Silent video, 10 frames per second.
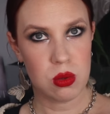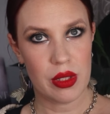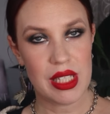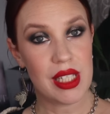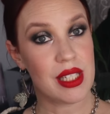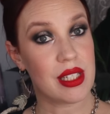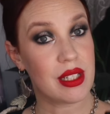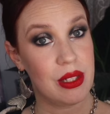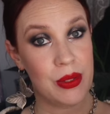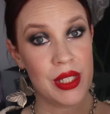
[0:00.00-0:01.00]
This is as
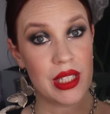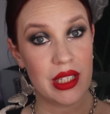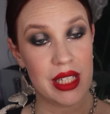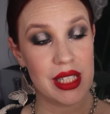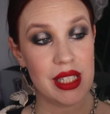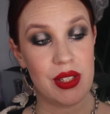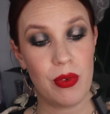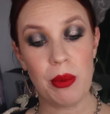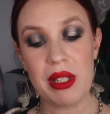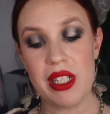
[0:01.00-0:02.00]
close to Lisa's
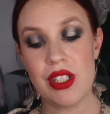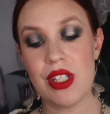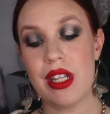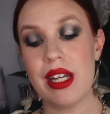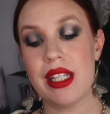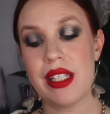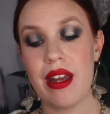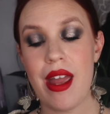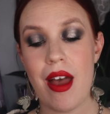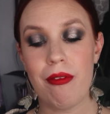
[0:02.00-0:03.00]
formulation as
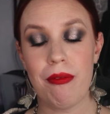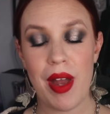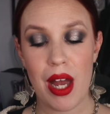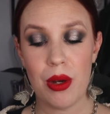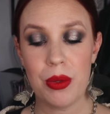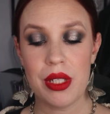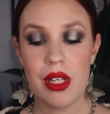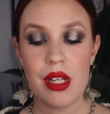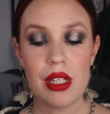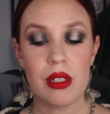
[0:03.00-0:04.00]
I have found.
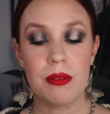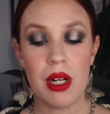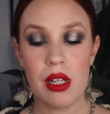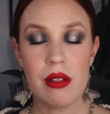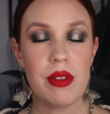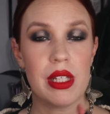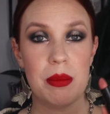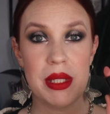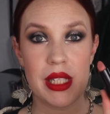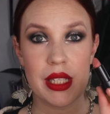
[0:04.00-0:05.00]
Of all of the
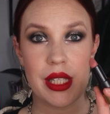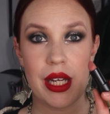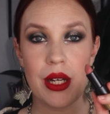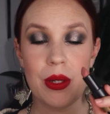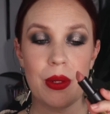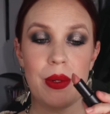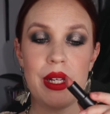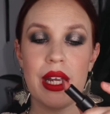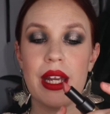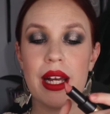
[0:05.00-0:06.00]
lipsticks I own,
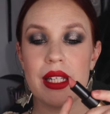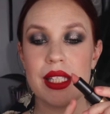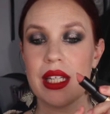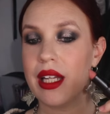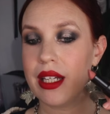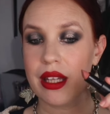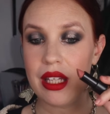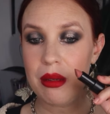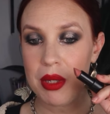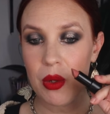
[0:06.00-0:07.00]
you can kind of see like a
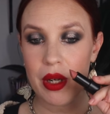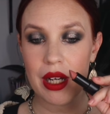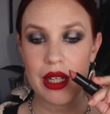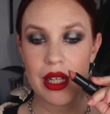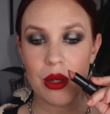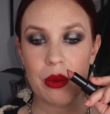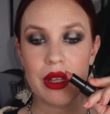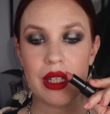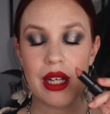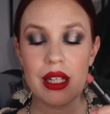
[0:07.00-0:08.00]
theme going on here
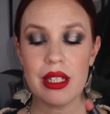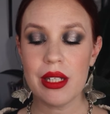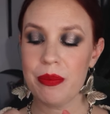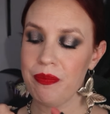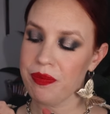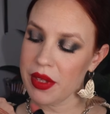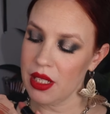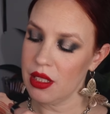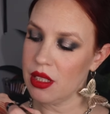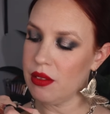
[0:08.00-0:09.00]
with the color.
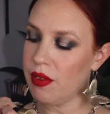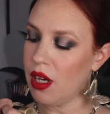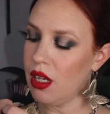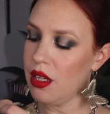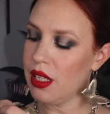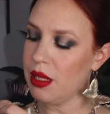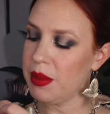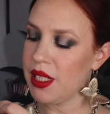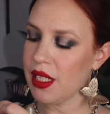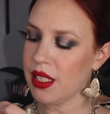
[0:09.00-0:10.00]
Of all the
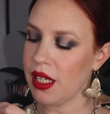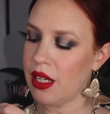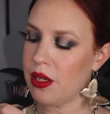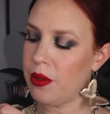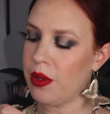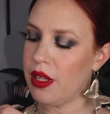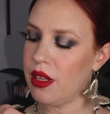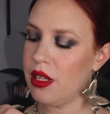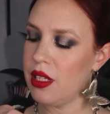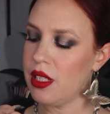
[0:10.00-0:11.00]
lipsticks I own,
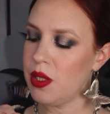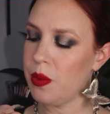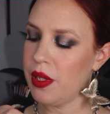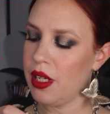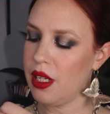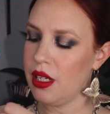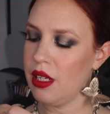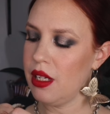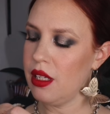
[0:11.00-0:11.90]
this one